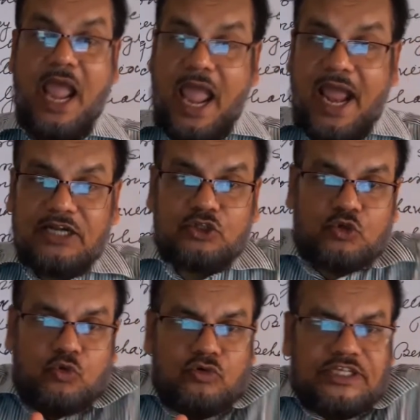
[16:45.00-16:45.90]
And
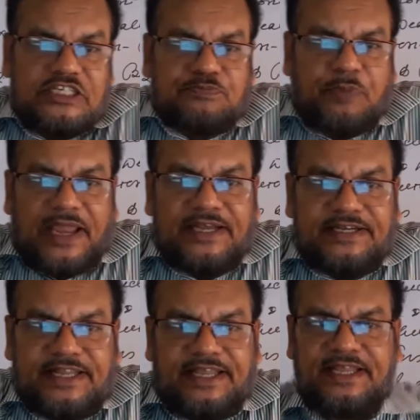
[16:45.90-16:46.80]
through this
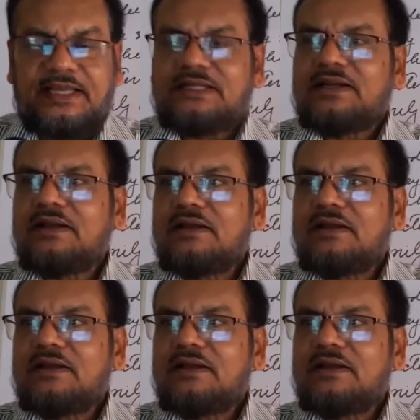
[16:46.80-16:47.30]
painting,